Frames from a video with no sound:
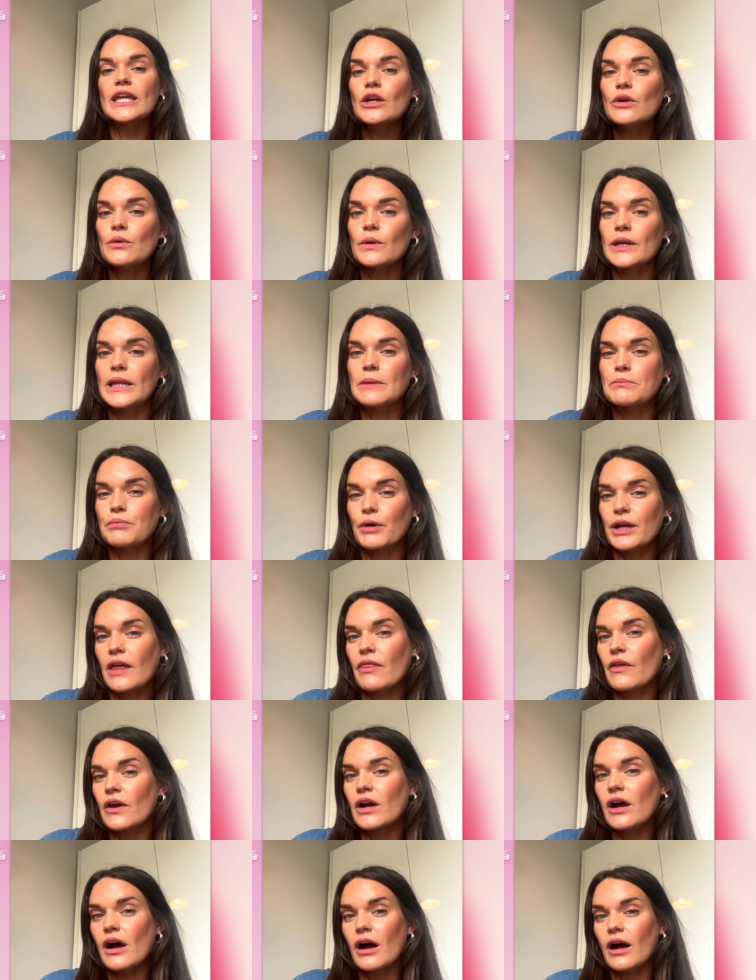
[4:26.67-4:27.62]
equally bringing
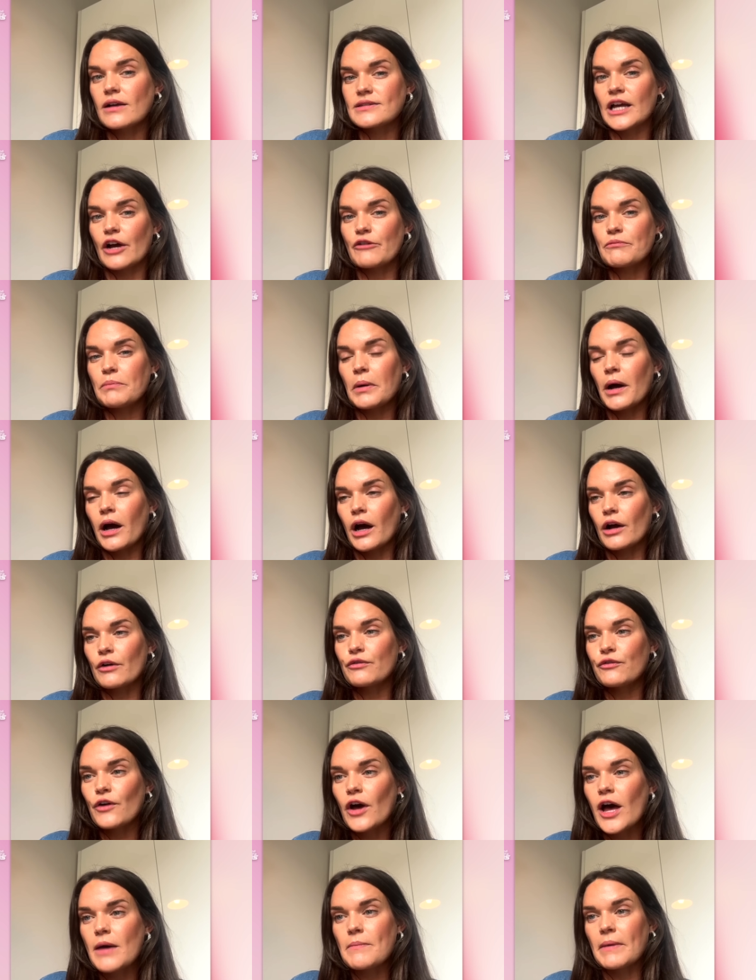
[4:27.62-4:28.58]
the cars out of Parc
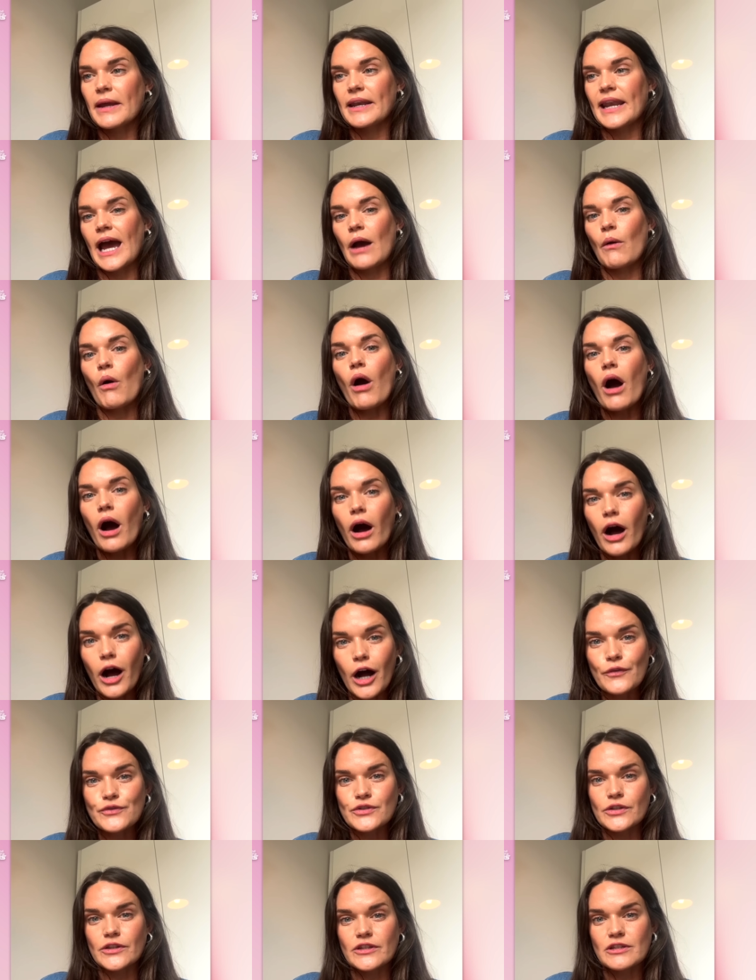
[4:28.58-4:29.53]
Ferme now
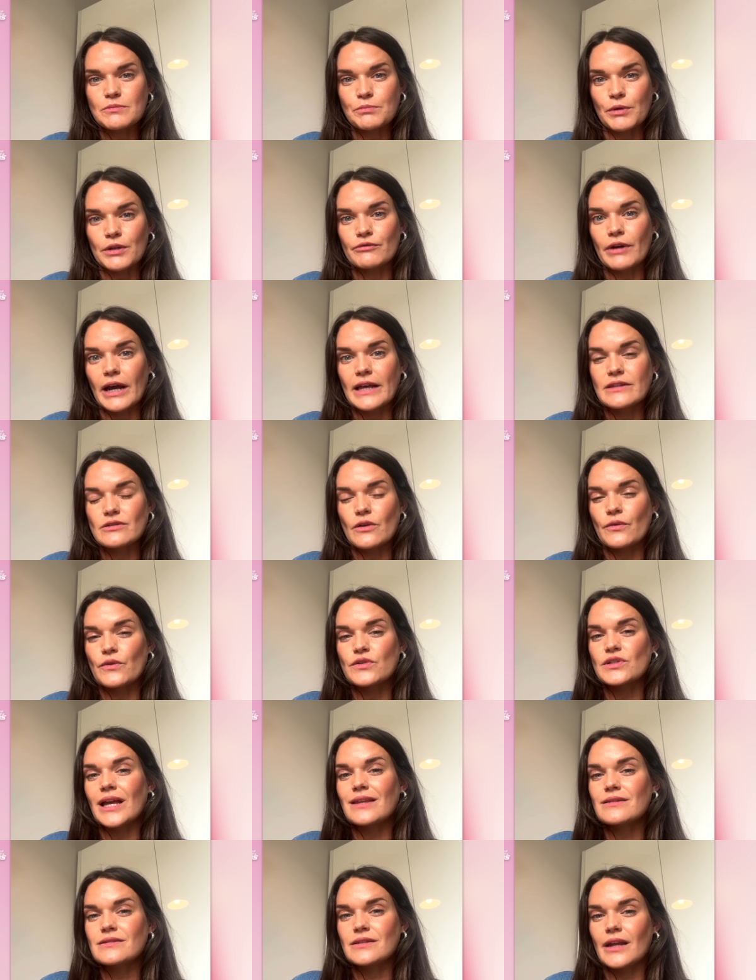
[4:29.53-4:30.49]
after the sprint race on
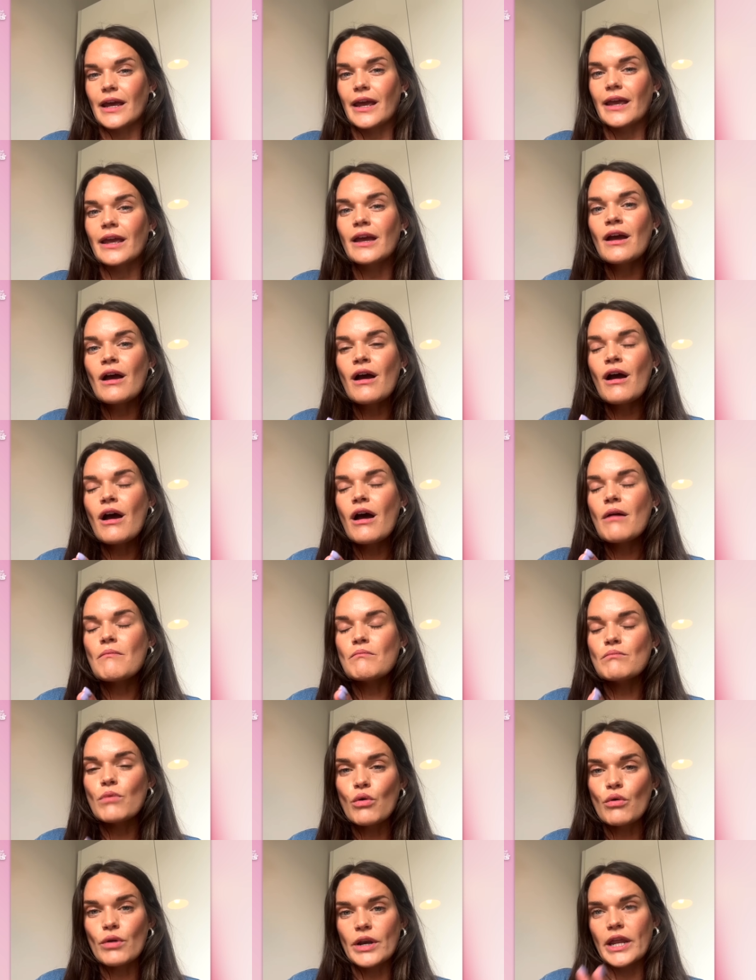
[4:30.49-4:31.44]
Saturday
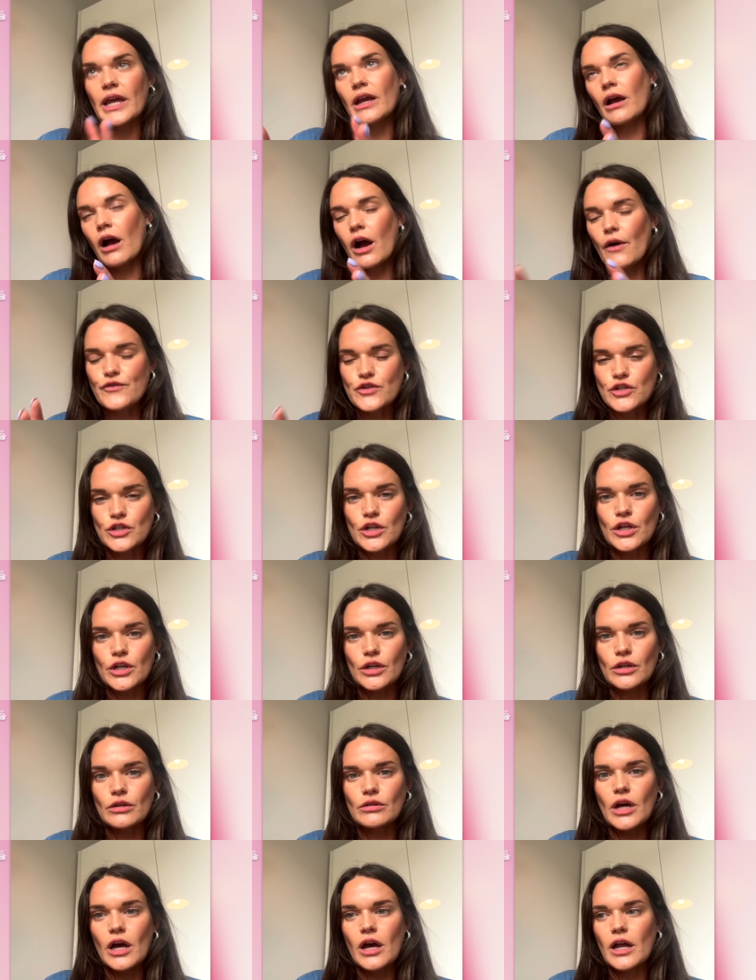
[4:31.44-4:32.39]
morning,
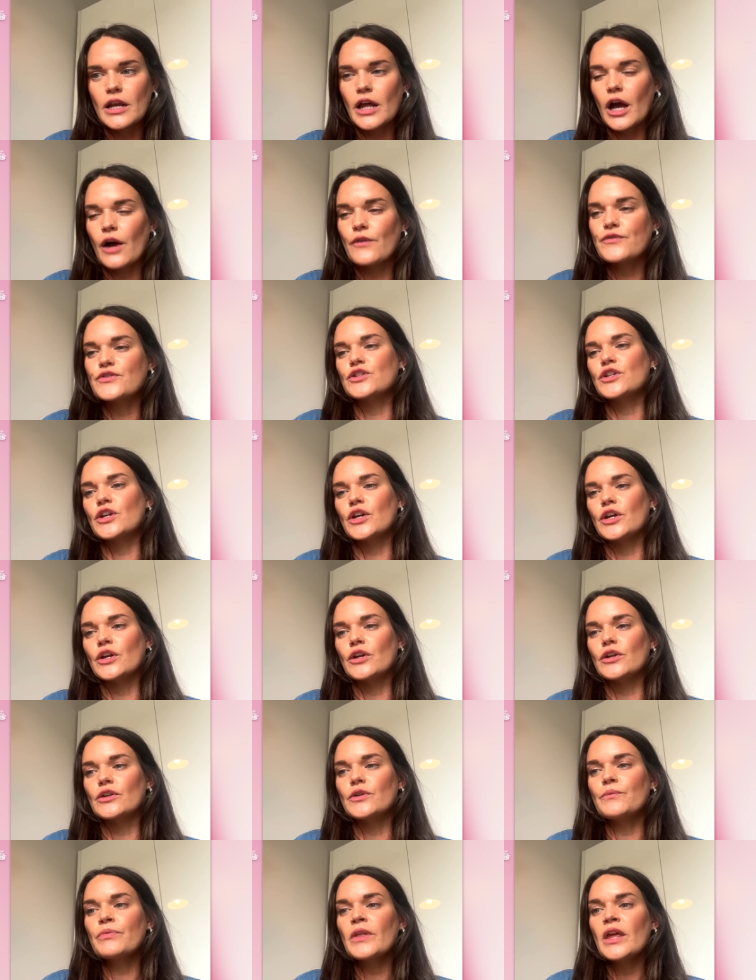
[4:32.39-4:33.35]
afternoon, early
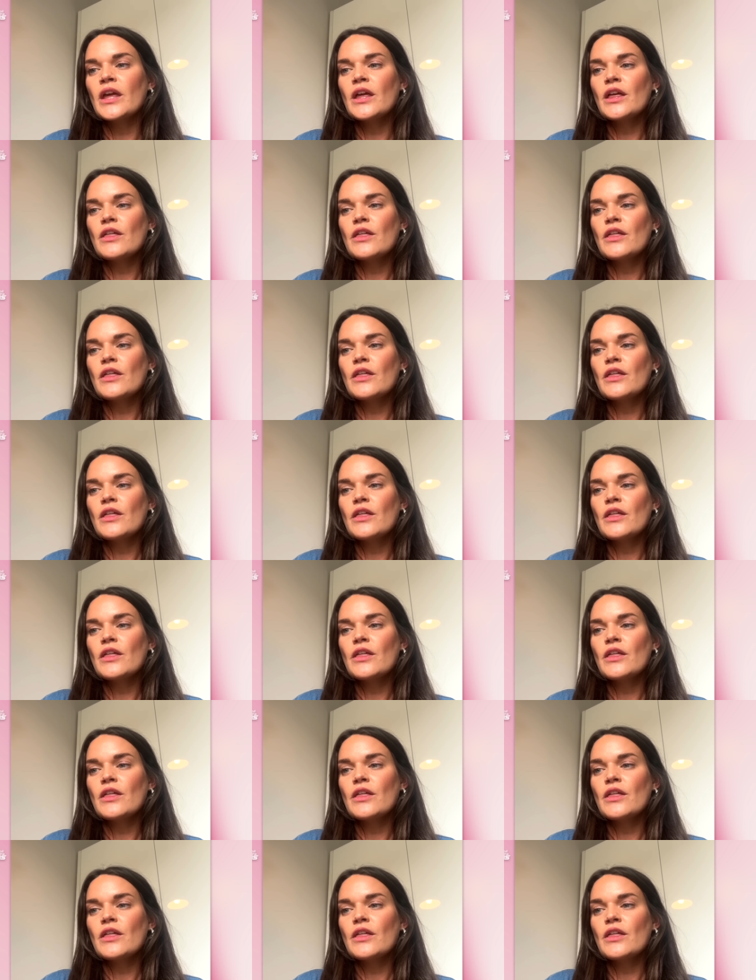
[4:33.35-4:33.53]
afternoon,